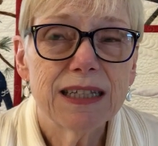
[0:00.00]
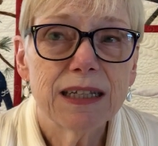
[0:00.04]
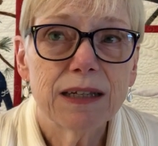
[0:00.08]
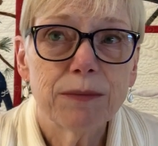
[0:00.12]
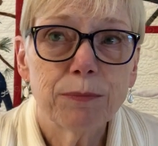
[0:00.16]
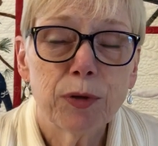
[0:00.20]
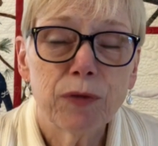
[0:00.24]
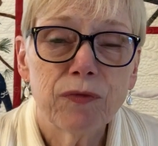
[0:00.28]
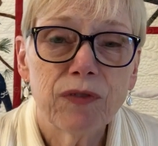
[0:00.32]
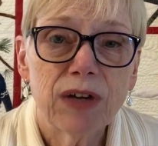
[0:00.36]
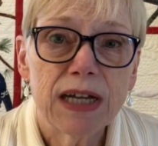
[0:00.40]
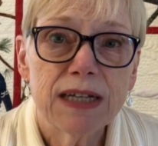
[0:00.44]
It
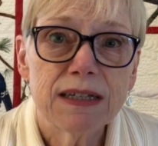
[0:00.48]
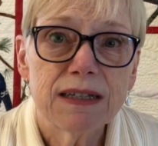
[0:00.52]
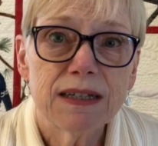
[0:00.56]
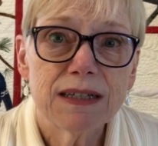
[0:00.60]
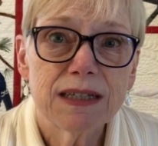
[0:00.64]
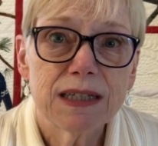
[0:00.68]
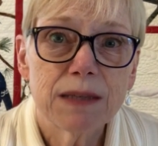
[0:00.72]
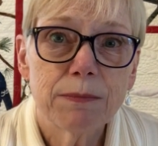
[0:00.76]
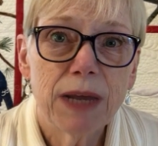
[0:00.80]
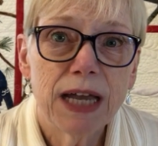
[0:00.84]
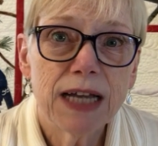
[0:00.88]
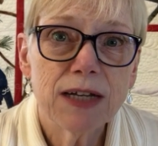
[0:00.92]
provides us
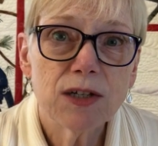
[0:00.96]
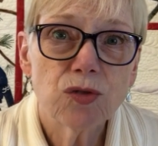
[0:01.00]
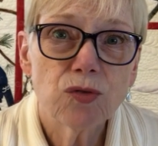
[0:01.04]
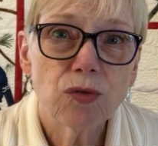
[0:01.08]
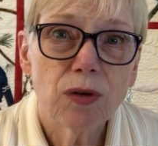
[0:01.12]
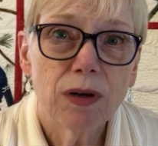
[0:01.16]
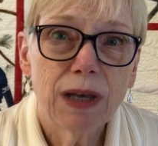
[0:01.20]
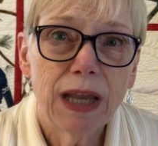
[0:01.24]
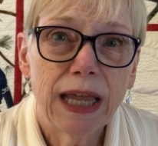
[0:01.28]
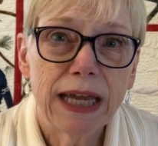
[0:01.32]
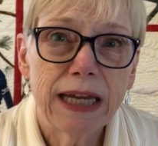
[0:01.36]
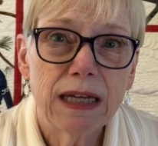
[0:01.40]
some extra
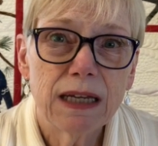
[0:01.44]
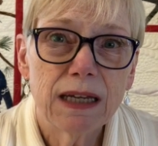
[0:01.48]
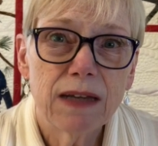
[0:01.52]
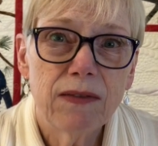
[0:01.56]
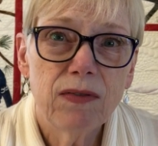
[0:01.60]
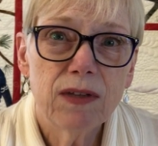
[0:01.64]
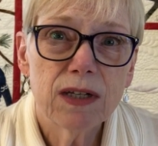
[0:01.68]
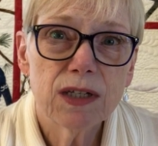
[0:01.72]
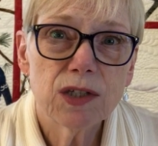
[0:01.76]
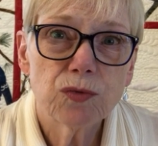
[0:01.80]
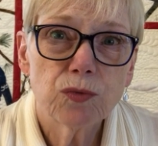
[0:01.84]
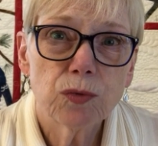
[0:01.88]
light in
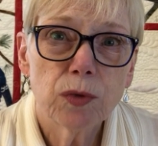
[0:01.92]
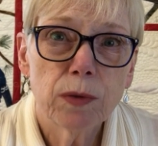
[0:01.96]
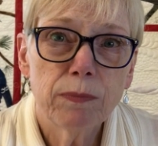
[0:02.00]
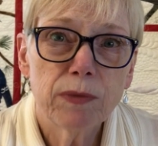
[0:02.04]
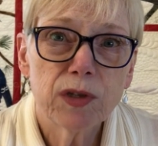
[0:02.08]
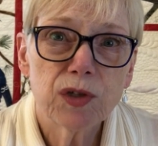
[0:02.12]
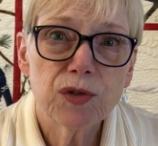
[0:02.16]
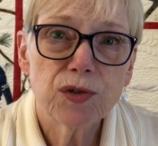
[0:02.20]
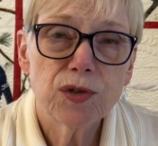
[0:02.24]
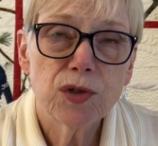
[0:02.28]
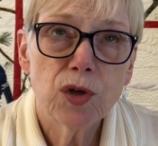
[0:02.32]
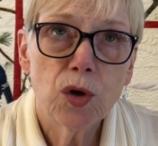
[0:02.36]
this room.
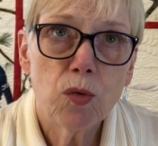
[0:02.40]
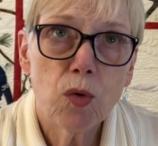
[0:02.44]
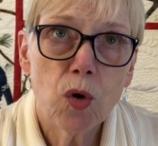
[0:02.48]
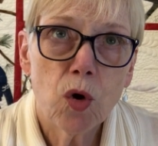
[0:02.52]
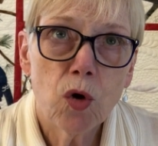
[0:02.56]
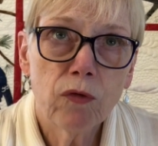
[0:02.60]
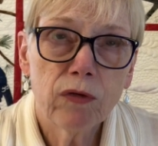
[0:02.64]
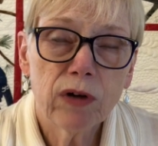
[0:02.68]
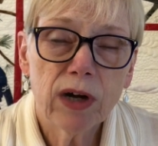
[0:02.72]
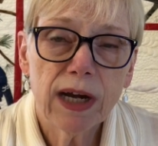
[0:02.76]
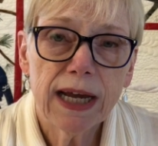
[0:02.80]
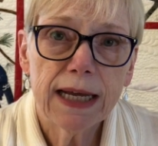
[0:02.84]
There's no
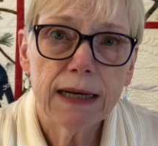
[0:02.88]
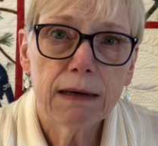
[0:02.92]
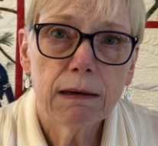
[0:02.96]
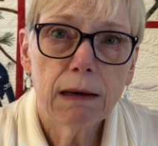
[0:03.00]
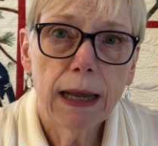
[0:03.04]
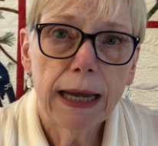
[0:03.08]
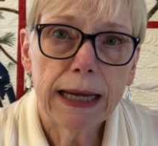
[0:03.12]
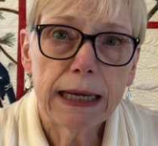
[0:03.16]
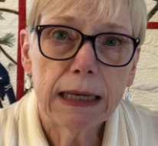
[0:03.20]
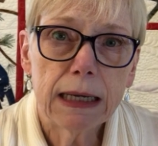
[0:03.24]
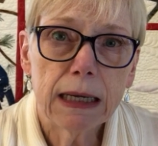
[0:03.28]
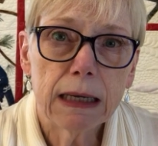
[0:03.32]
overhead
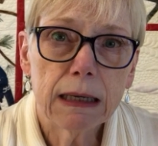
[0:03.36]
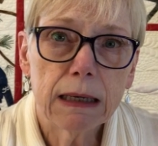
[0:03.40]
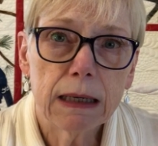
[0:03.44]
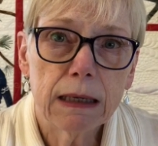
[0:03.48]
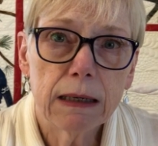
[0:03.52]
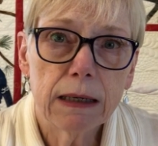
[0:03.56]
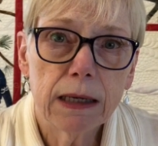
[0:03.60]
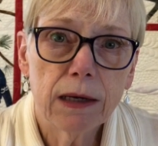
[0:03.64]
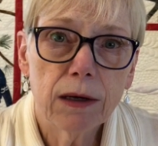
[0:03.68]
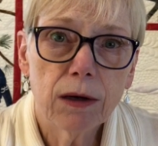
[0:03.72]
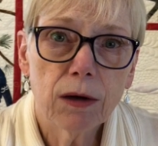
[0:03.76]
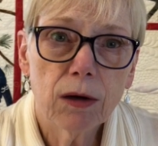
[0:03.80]
lighting in
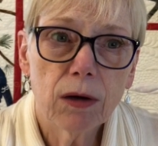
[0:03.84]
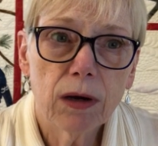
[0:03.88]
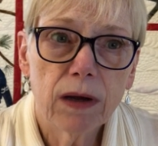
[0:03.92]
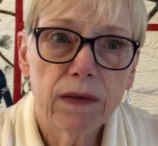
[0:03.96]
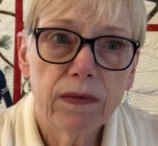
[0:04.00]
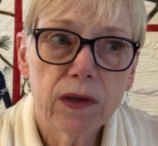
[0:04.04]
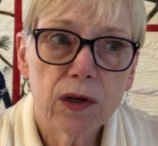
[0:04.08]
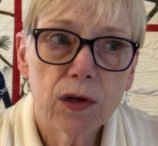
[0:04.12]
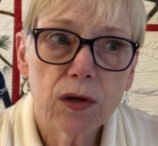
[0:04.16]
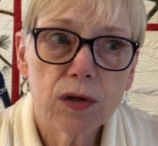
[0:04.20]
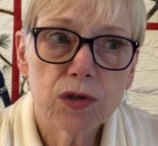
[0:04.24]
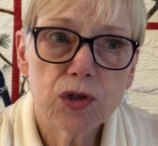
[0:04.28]
here, and
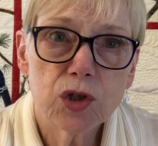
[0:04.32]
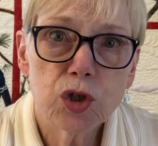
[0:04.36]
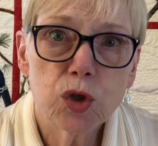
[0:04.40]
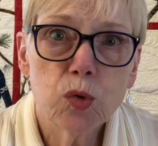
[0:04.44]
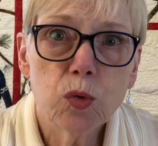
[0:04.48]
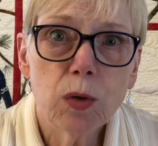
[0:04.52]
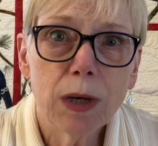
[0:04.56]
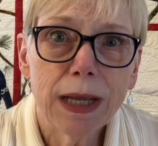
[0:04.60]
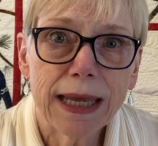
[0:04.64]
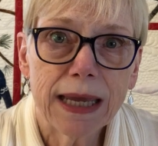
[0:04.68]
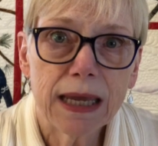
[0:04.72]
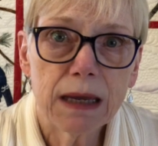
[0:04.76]
there are 2
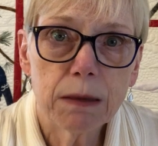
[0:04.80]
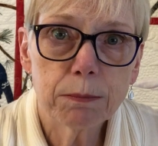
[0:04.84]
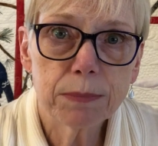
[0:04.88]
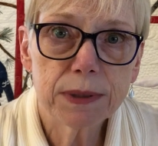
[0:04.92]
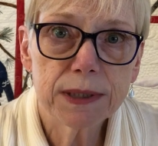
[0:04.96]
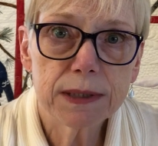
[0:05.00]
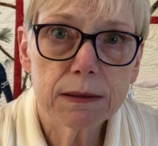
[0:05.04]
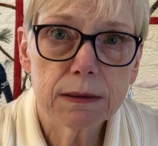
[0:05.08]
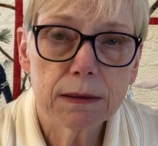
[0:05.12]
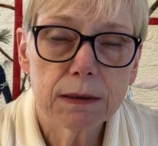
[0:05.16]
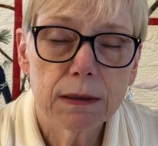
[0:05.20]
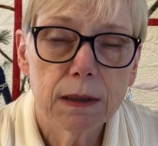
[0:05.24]

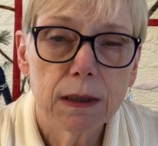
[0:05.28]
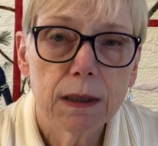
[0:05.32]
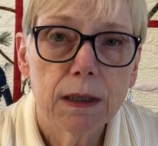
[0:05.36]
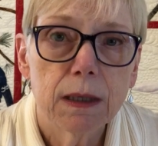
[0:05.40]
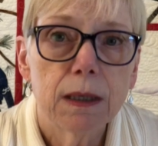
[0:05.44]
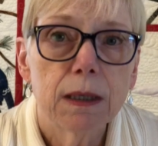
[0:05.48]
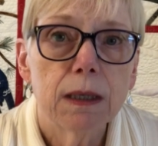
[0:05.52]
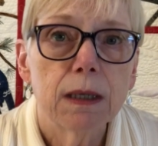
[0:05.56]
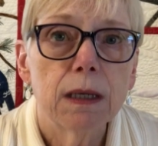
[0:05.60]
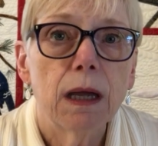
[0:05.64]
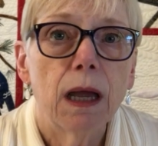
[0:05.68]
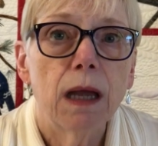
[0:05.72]
lamps,
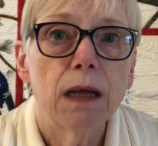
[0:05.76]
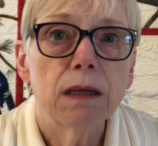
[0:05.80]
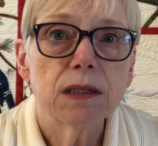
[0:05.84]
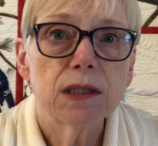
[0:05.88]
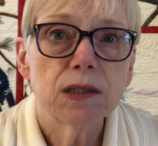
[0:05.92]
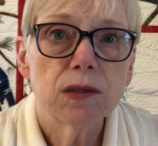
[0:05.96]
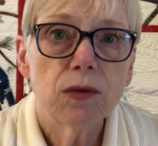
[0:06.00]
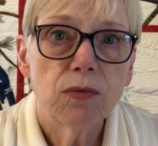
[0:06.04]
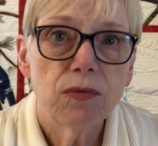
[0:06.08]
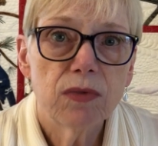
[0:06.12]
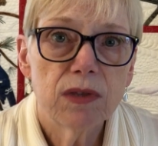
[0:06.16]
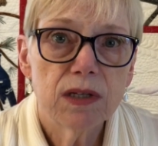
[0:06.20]
and
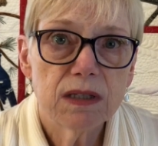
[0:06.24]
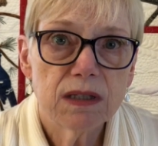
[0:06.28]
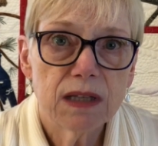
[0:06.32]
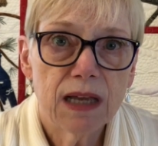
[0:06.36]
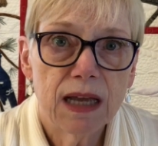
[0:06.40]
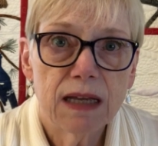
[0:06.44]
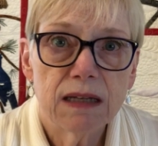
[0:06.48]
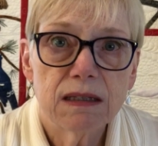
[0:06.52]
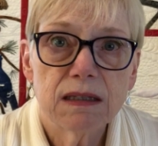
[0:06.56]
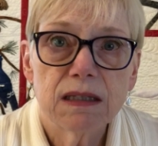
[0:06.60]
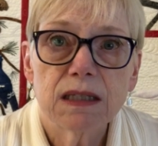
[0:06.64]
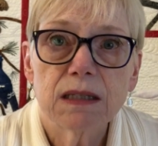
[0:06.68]
so this
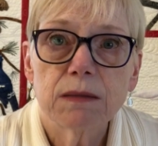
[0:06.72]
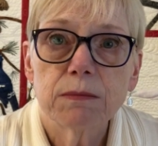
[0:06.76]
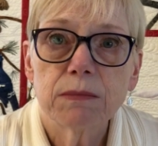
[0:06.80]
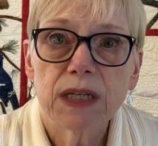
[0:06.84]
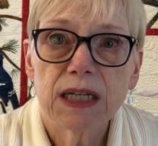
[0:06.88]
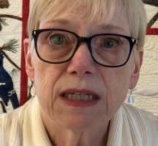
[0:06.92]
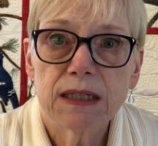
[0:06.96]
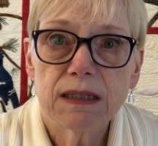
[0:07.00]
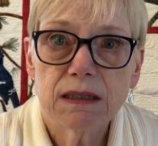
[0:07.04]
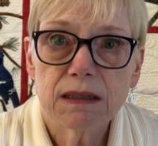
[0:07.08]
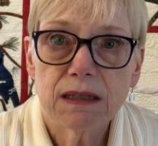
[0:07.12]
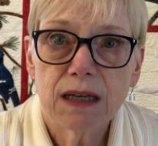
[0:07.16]
adds some
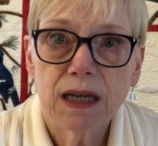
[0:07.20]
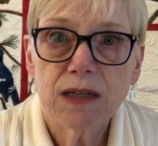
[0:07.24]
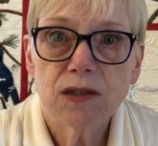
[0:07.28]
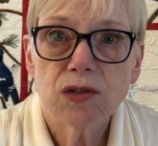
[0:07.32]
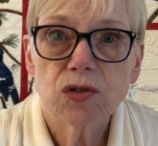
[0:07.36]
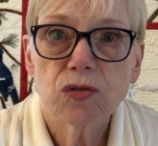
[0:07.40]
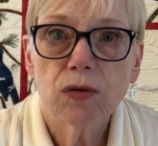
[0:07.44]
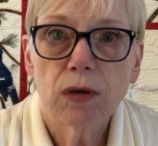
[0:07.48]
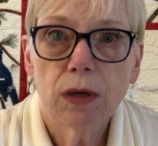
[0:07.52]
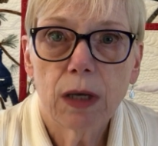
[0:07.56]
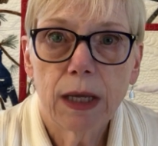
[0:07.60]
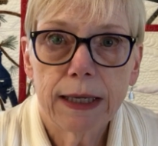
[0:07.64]
nice
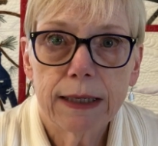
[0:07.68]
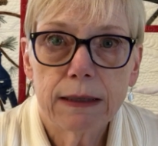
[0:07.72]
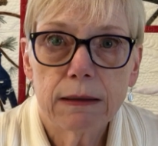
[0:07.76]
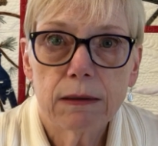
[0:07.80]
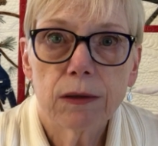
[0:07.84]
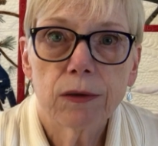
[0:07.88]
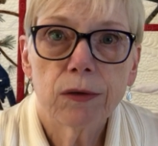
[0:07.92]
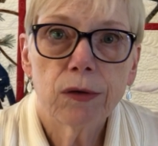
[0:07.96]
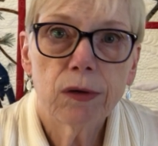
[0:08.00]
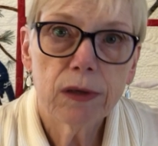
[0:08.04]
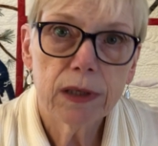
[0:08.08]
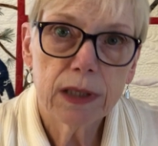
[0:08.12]
extra light
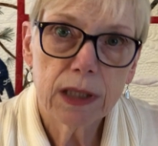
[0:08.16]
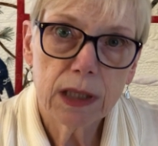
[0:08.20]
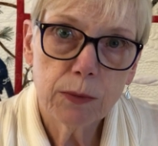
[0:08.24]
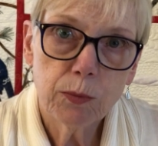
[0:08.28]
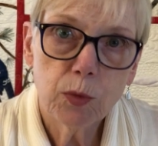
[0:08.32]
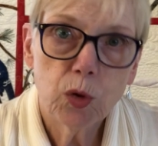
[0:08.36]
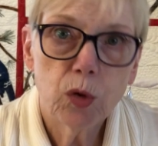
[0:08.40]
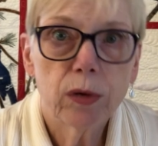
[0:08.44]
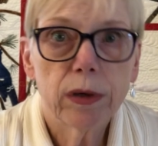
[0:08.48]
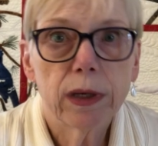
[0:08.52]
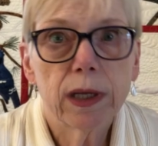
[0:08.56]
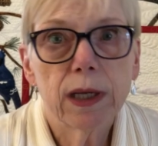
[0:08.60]
early in the
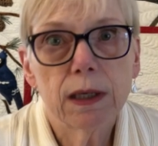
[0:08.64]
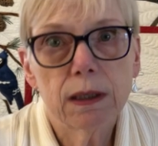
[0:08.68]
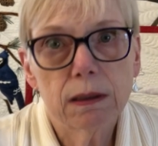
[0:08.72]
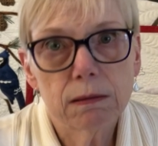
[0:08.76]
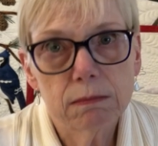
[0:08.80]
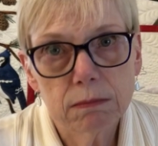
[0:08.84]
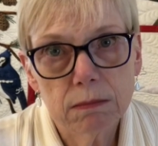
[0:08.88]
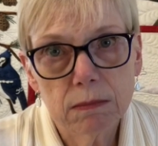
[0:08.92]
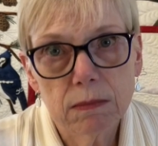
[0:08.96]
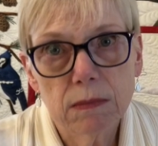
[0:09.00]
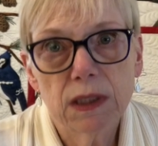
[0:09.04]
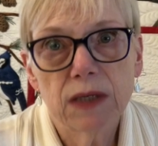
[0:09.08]
morning
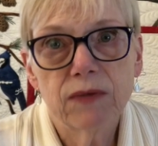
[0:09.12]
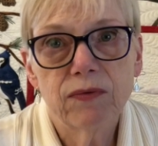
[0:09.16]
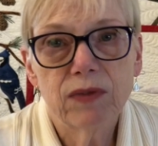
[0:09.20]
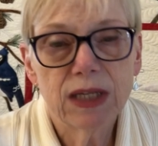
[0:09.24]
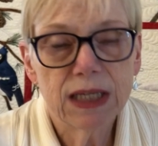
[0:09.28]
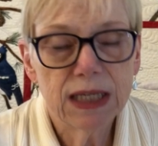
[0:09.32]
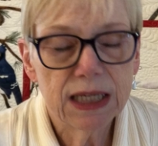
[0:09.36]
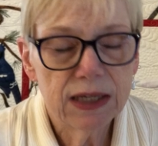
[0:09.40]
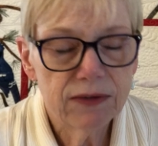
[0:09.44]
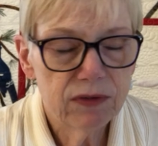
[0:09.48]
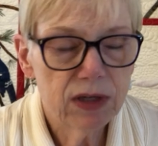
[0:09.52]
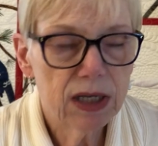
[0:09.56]
and in
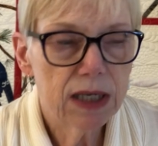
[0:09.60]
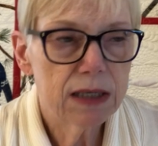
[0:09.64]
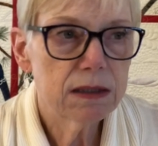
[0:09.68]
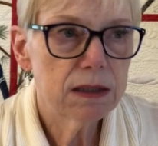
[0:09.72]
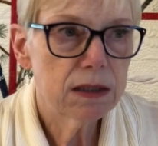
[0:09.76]
the evening.